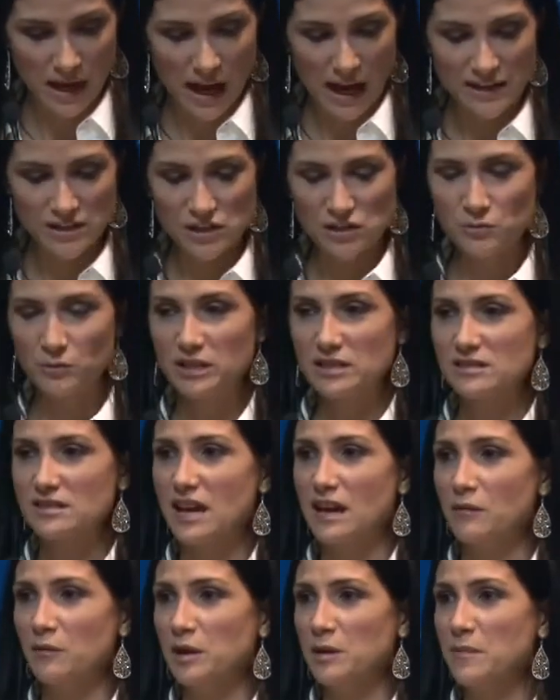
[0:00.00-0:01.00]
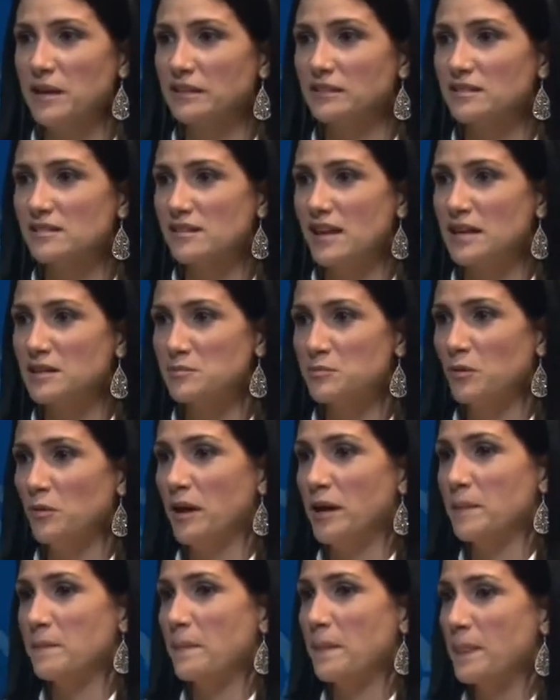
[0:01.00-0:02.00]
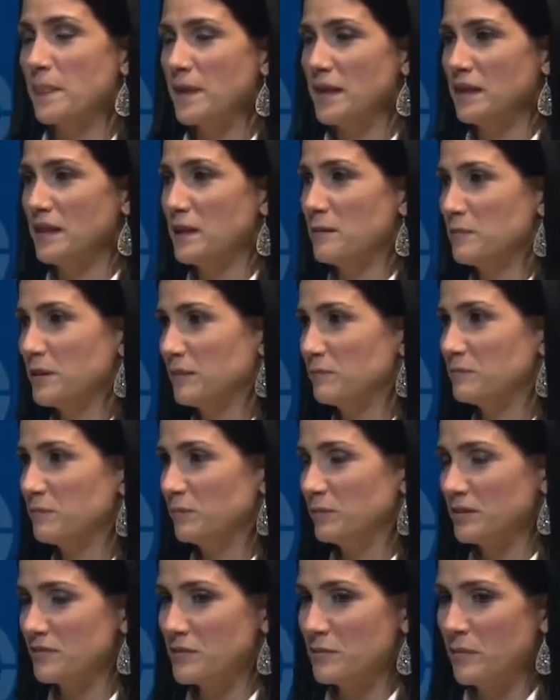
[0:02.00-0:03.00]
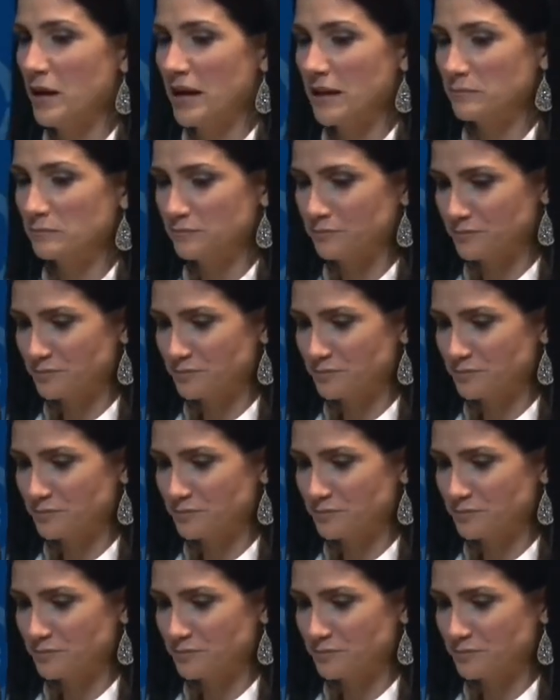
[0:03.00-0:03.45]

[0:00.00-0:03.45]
I just want to say, I want to make this last point, and then I'm going to leave the mic.